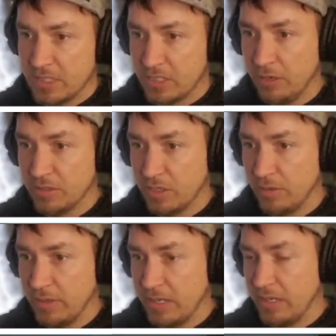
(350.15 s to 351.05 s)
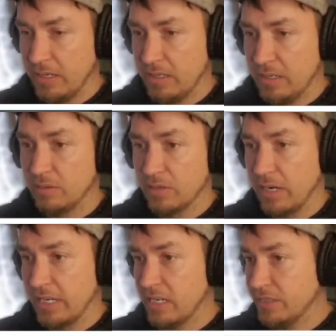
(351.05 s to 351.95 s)
Let's go. So, oh
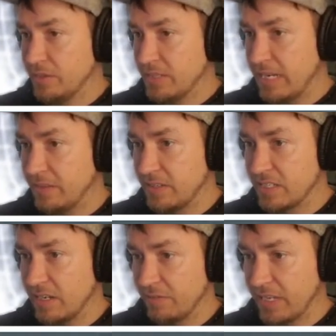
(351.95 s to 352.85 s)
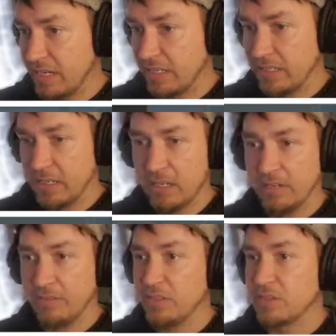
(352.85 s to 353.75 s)
god, I can't use any of this stuff, can I? I
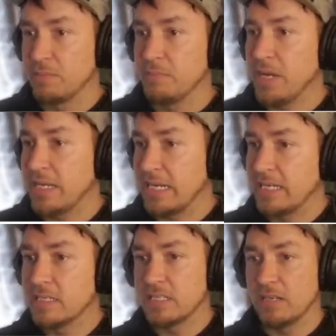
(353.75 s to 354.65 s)
can't even use the money.